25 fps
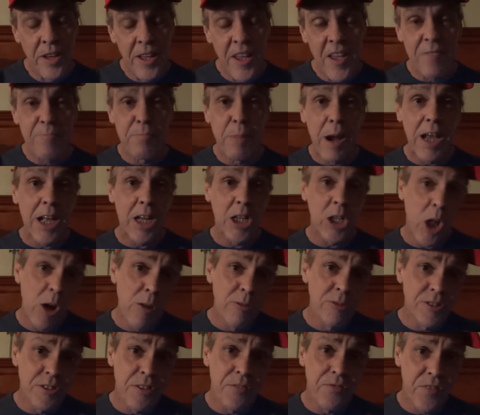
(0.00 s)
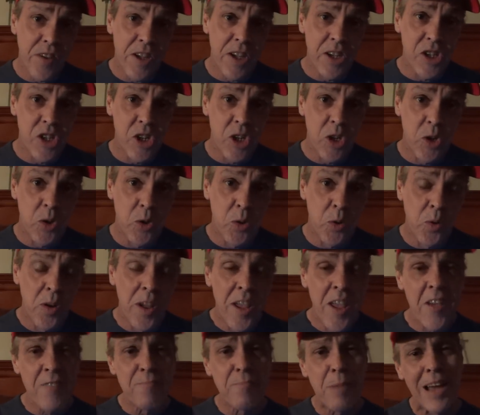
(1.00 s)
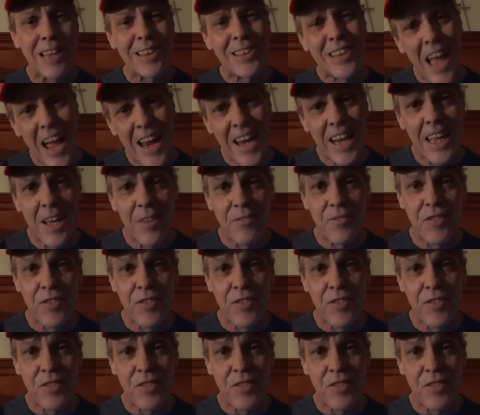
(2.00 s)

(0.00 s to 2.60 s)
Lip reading: if my clothes offend you, if my lighting